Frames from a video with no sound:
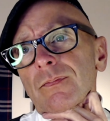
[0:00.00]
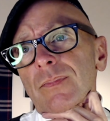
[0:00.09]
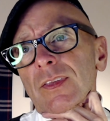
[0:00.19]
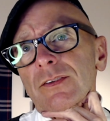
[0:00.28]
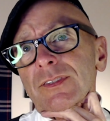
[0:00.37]

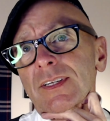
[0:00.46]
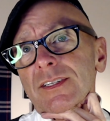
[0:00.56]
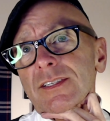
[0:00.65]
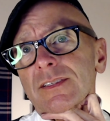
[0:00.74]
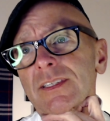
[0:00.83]
So it's not a
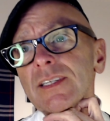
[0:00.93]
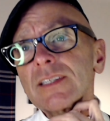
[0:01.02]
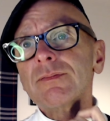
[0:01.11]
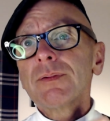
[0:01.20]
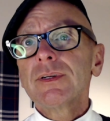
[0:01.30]

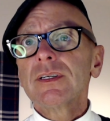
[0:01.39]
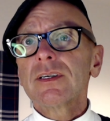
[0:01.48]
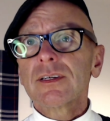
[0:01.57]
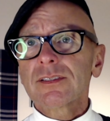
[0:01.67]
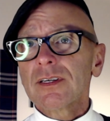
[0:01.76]
sneak, maybe
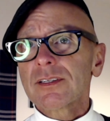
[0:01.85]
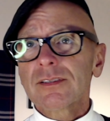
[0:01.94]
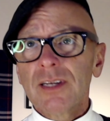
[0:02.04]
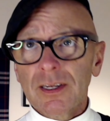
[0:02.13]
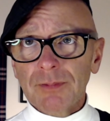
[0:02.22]
a, a
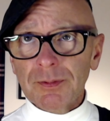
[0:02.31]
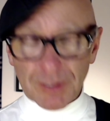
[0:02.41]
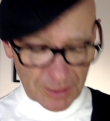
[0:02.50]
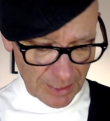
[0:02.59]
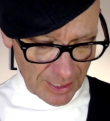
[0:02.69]
snake, maybe
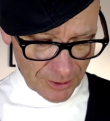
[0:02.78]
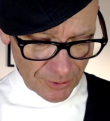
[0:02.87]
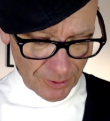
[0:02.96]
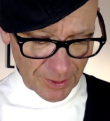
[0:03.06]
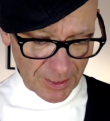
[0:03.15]
a sly
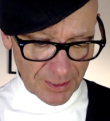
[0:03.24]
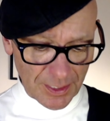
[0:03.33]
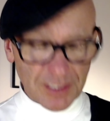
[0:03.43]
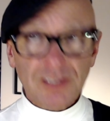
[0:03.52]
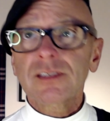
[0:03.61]
sort is
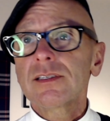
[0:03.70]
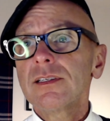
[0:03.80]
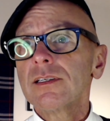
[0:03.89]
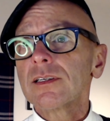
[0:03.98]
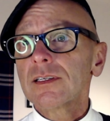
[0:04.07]
a
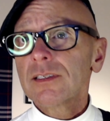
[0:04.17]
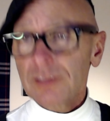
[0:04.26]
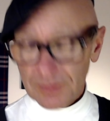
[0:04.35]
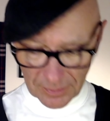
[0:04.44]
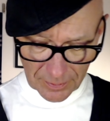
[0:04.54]
sneak.
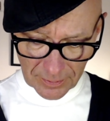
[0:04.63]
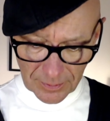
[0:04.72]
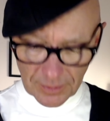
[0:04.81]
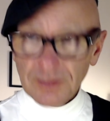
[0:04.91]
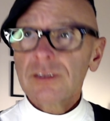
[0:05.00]

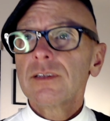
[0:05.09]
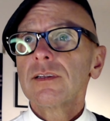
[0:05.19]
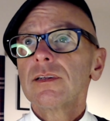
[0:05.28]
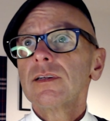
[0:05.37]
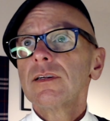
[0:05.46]

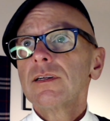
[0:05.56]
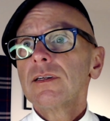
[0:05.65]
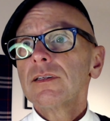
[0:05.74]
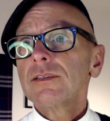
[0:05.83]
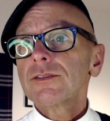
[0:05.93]

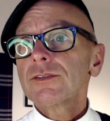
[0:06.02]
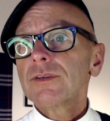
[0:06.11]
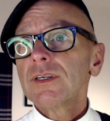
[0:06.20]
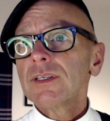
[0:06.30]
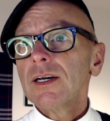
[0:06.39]
Let's
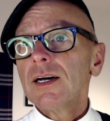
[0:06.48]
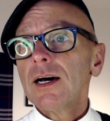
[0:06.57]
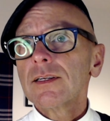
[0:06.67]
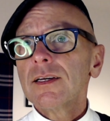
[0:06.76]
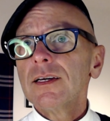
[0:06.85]
try
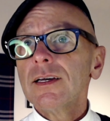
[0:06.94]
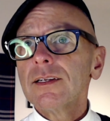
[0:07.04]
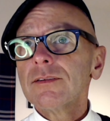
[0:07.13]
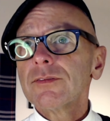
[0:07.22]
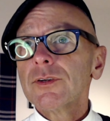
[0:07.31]
that.
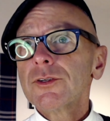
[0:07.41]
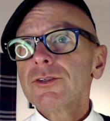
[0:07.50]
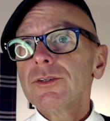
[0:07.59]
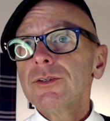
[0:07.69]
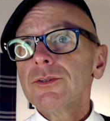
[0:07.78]
And
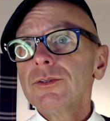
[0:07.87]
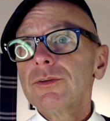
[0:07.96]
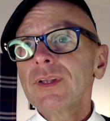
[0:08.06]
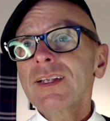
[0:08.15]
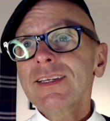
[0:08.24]

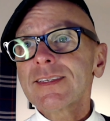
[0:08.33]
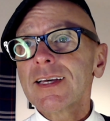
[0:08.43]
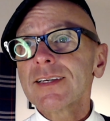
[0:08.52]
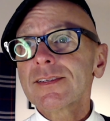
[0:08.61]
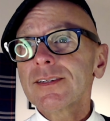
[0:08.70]
virtue, it is
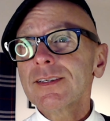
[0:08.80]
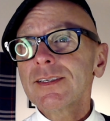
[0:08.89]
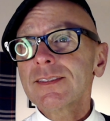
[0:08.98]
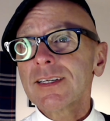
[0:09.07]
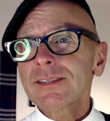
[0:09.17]

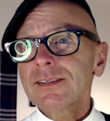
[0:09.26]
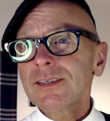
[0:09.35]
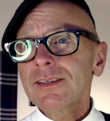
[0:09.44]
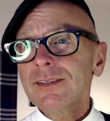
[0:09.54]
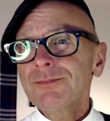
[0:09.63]
Tessa,
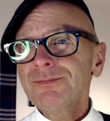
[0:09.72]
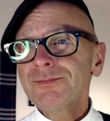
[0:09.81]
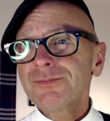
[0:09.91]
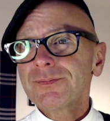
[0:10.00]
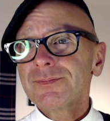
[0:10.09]
Tessa,
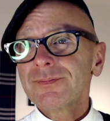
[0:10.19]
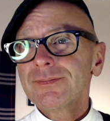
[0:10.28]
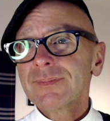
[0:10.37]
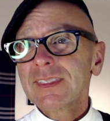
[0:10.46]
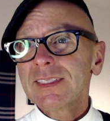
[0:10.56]

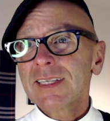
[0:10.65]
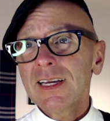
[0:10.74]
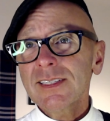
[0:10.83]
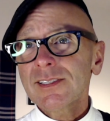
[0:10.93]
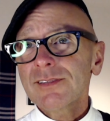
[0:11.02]

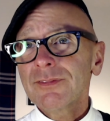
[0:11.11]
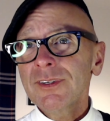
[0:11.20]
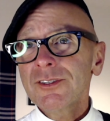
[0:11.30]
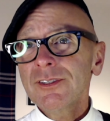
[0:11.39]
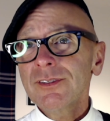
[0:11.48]
Tess,
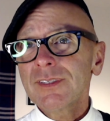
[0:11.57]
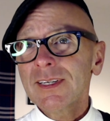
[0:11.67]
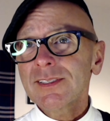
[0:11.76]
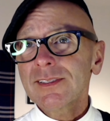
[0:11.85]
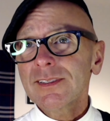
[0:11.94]
virtue,
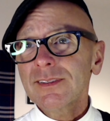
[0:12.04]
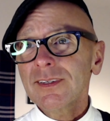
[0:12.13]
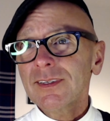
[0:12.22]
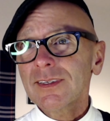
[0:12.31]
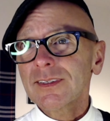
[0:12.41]
Tess,
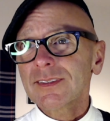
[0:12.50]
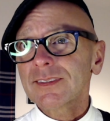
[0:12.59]
ugh.